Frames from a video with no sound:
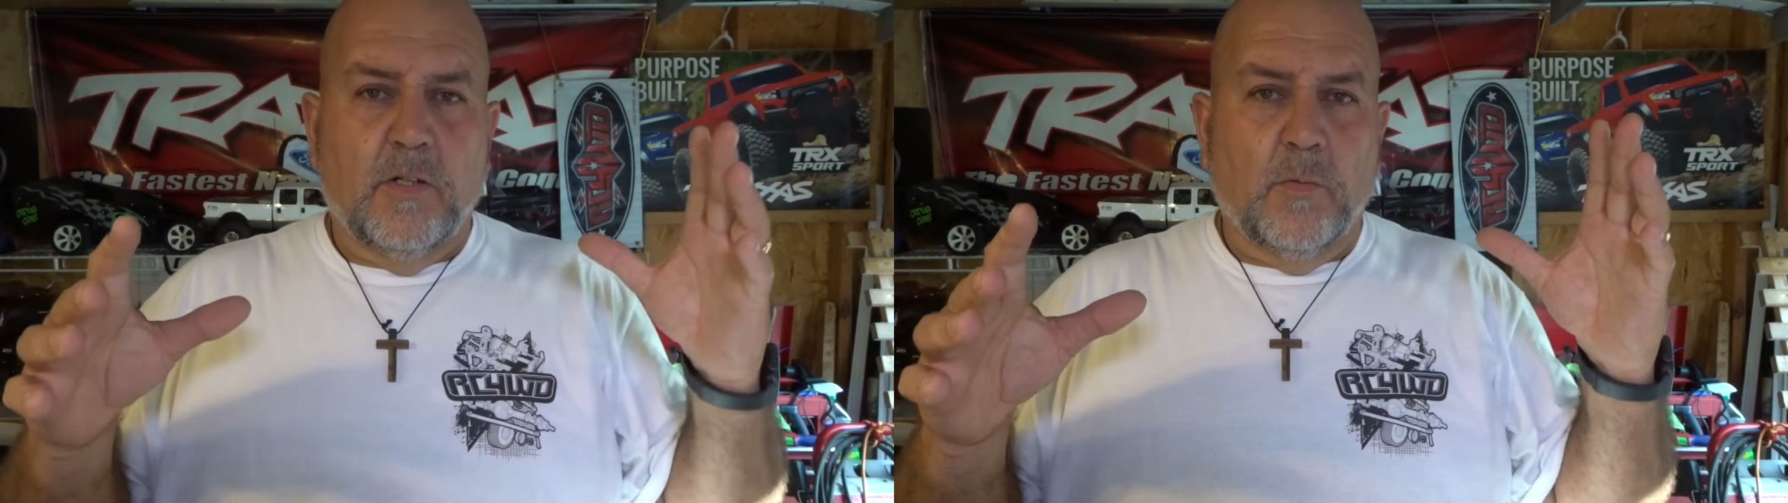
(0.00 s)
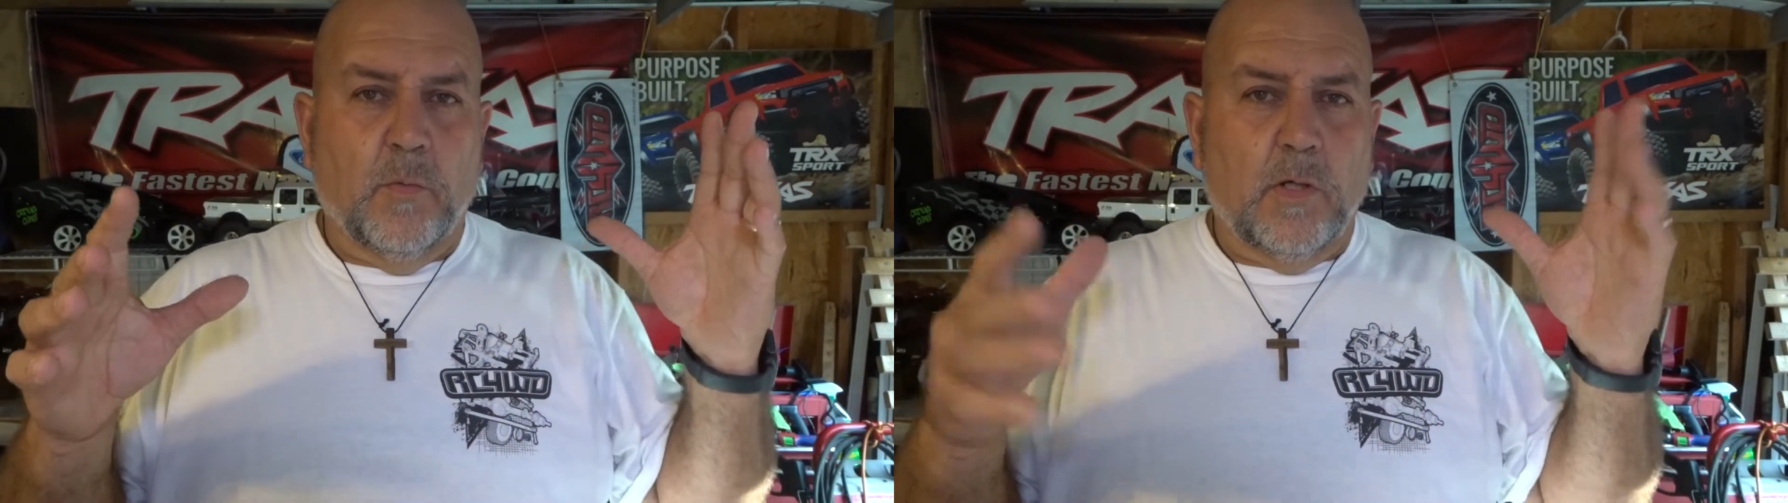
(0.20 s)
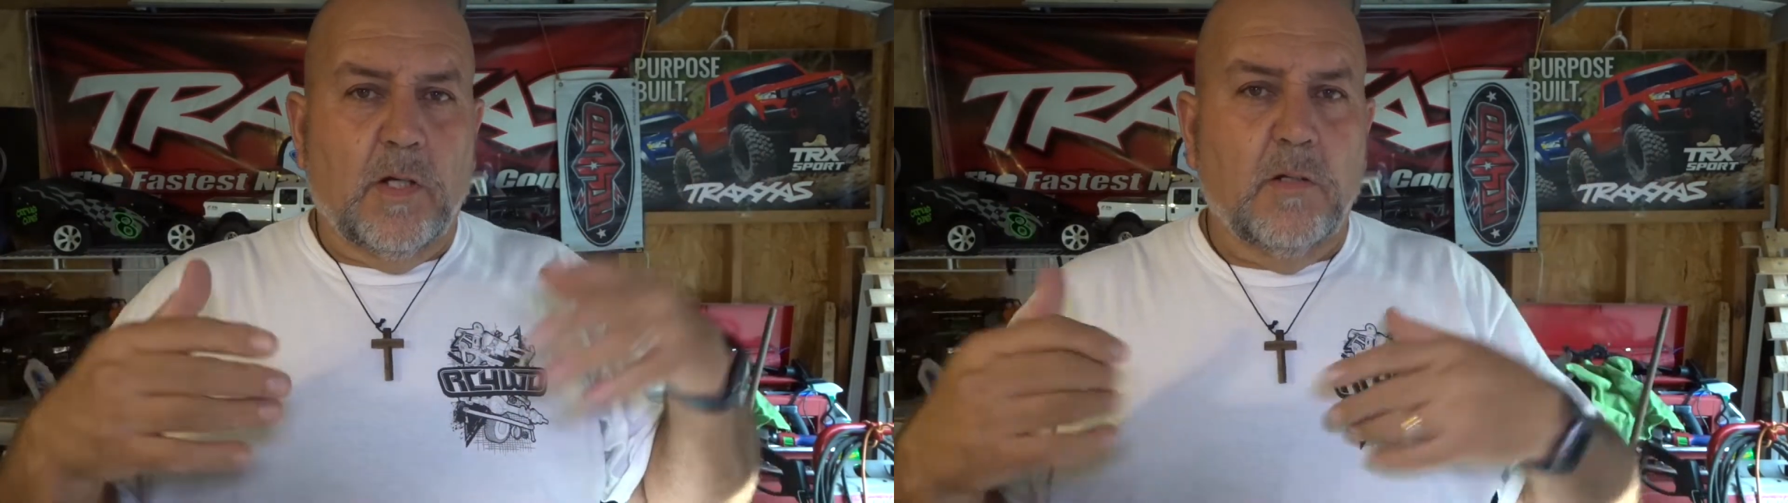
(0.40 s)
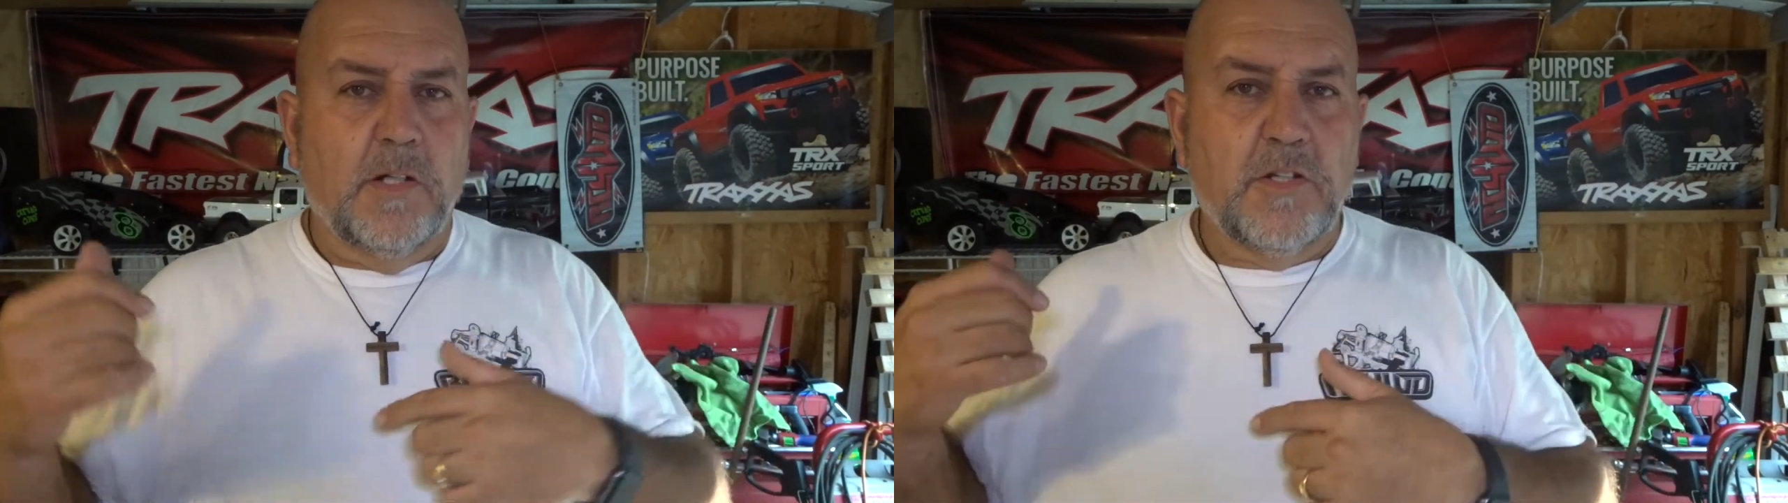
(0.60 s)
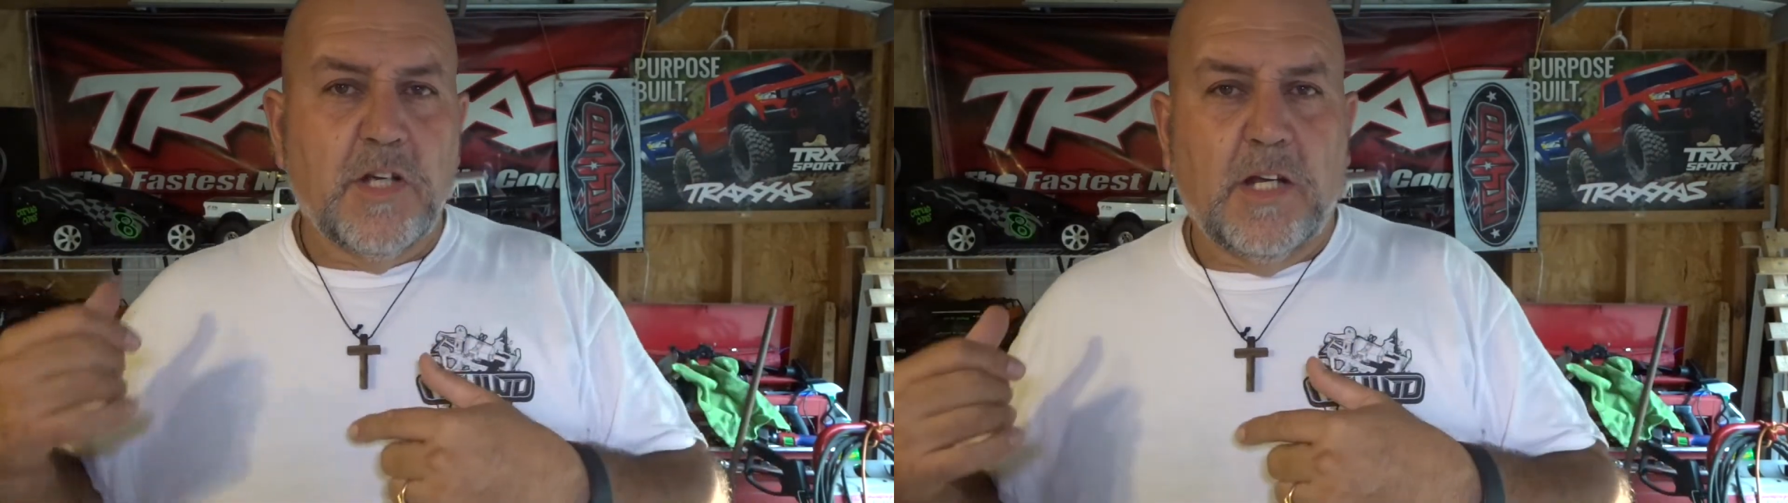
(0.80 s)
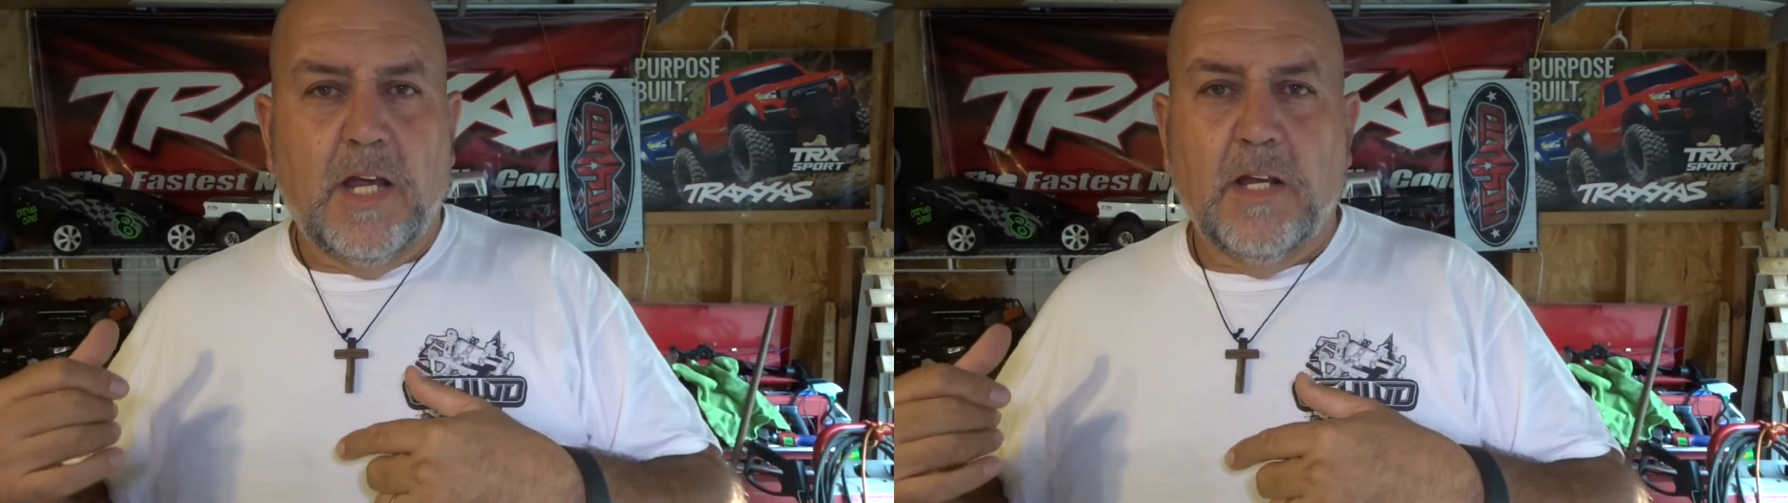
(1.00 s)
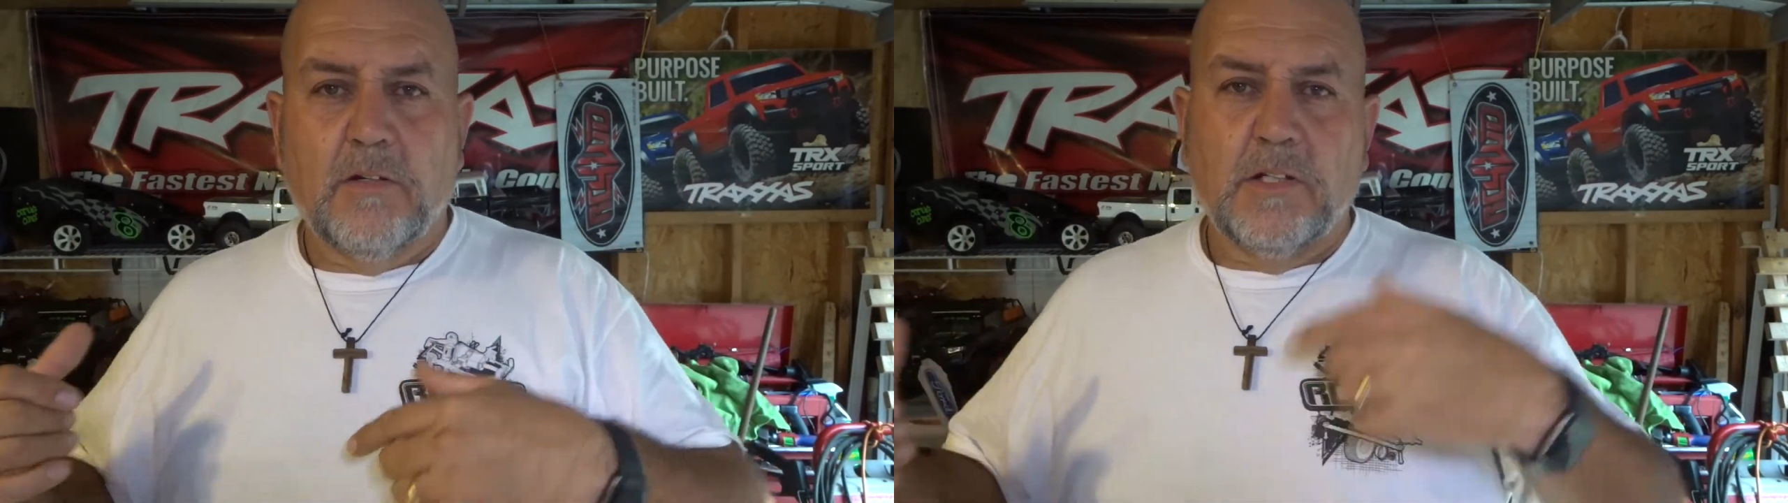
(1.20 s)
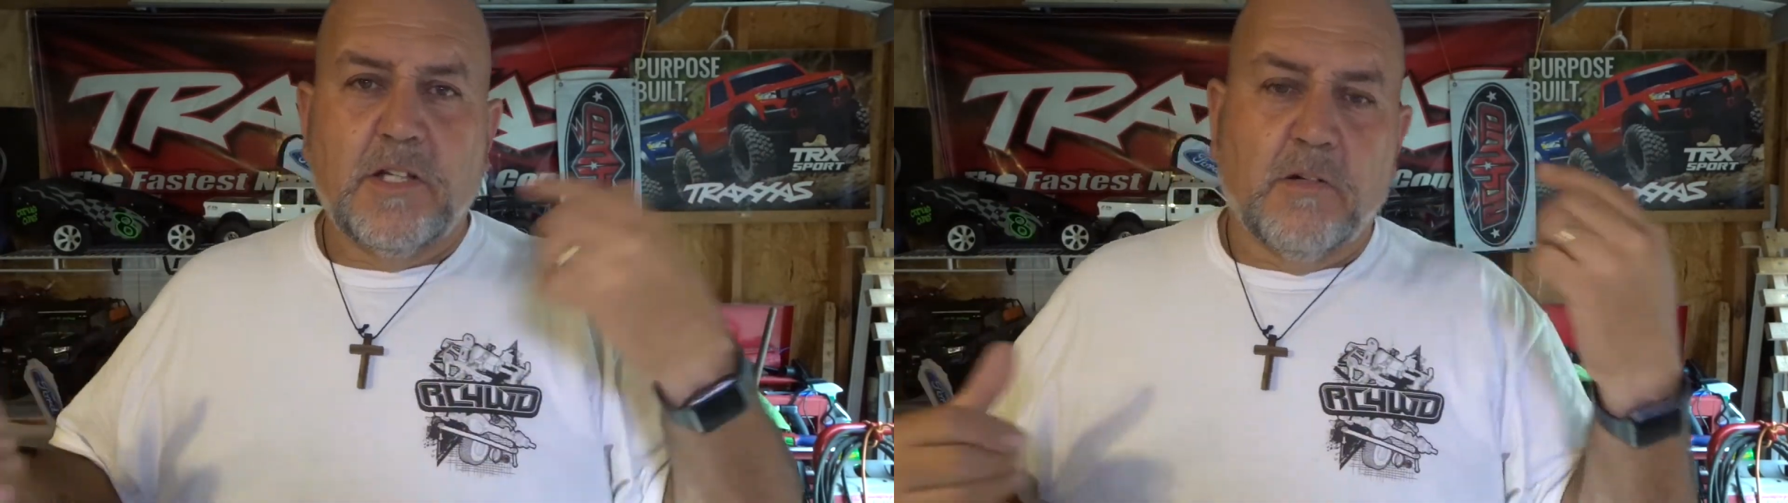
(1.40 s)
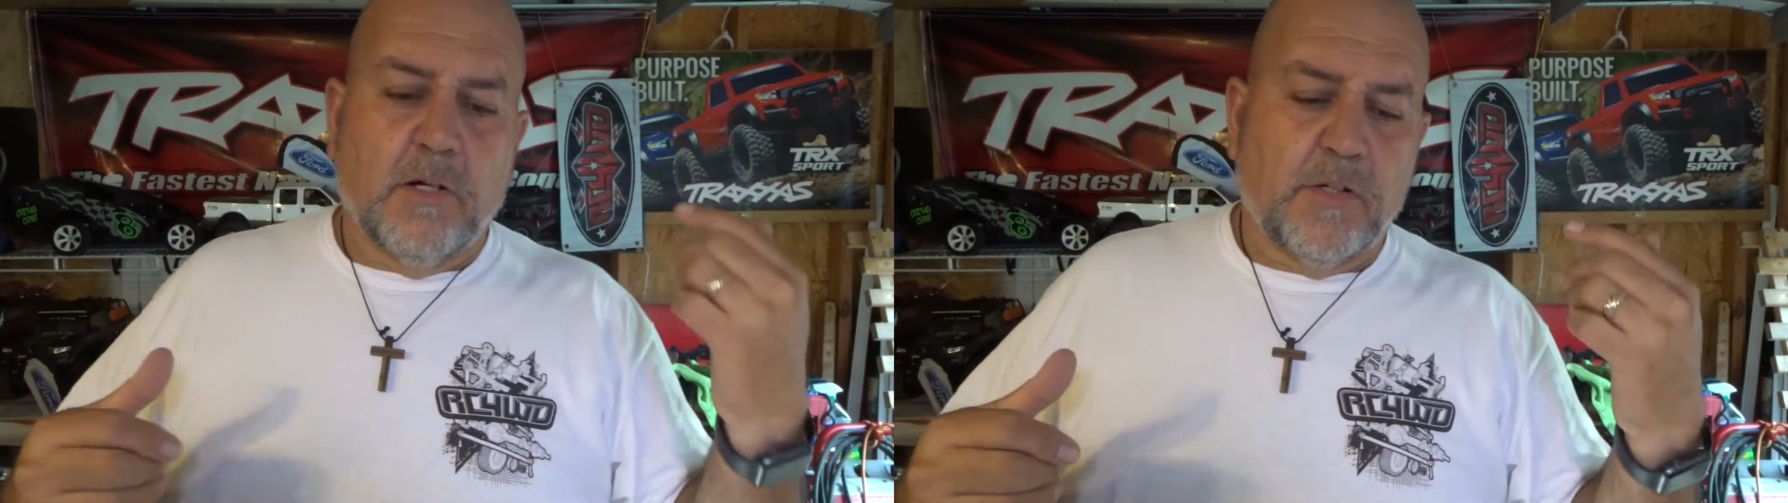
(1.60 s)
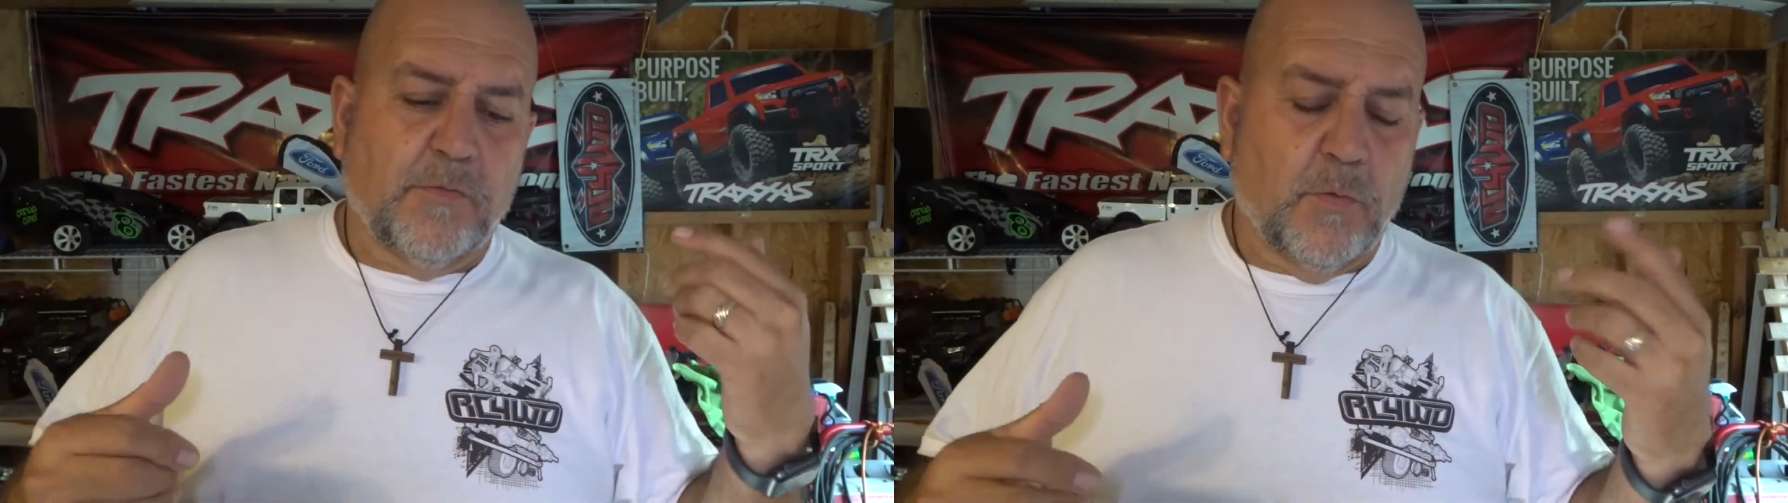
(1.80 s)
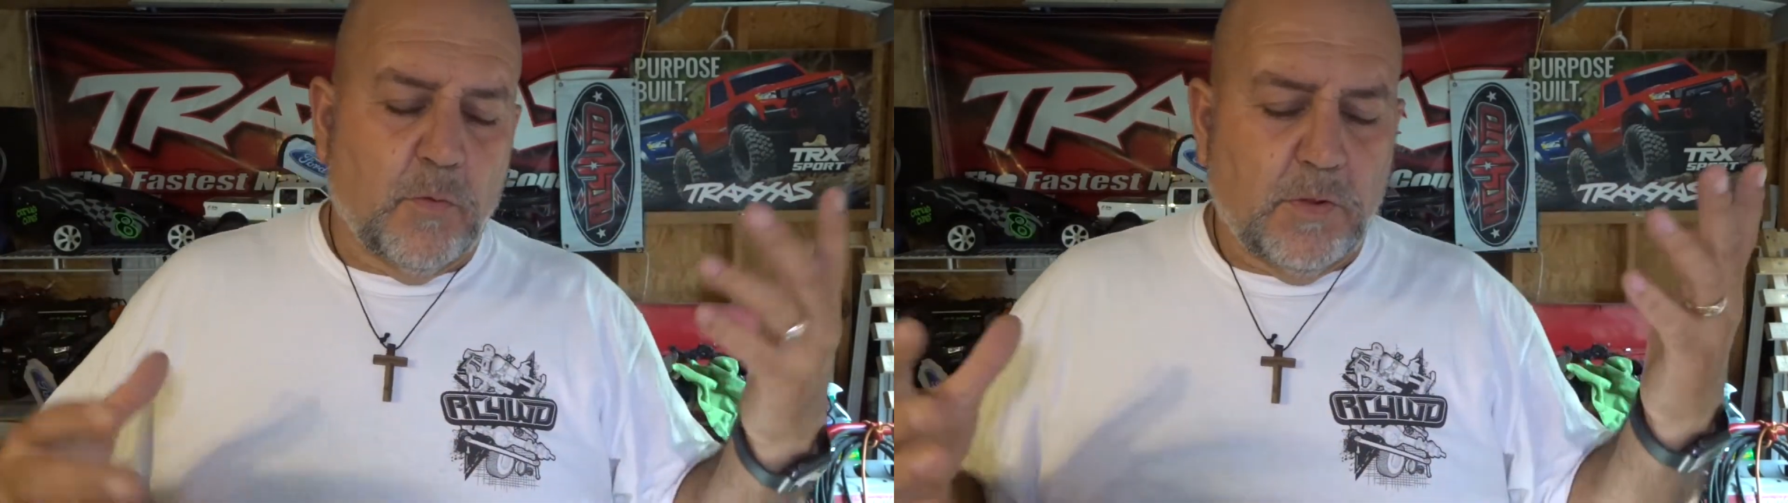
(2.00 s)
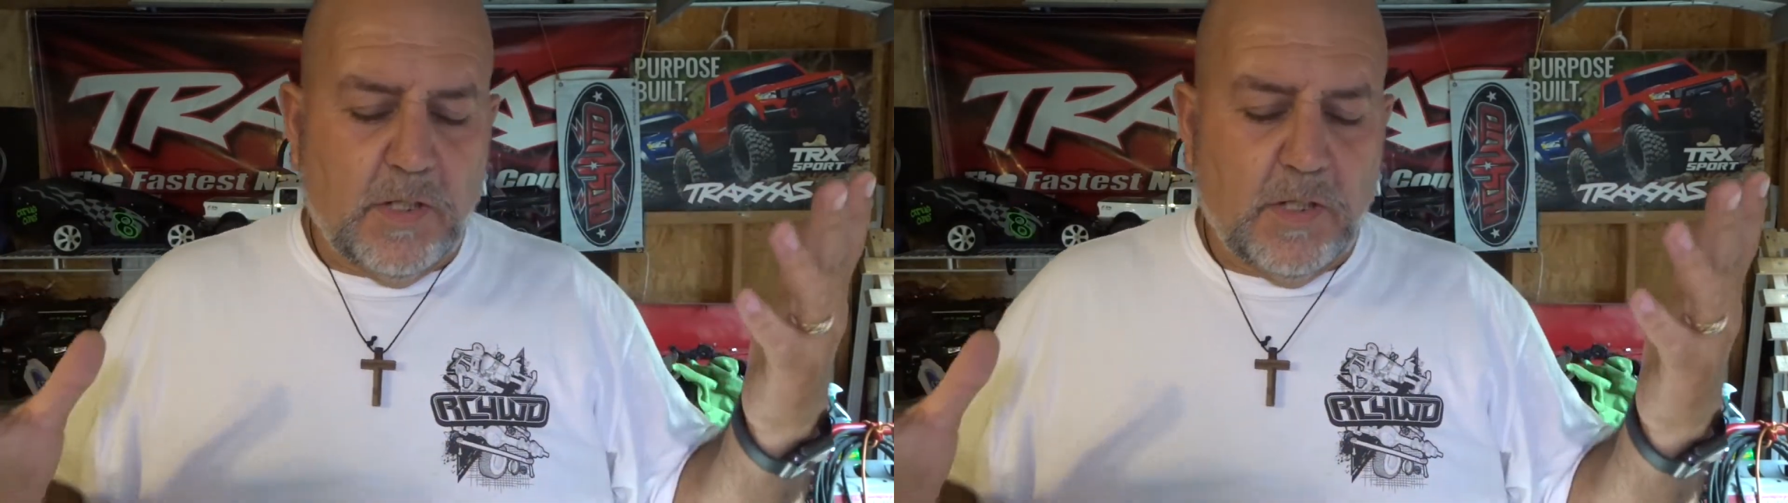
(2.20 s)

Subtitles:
working on the Gen 8 or the TRX4,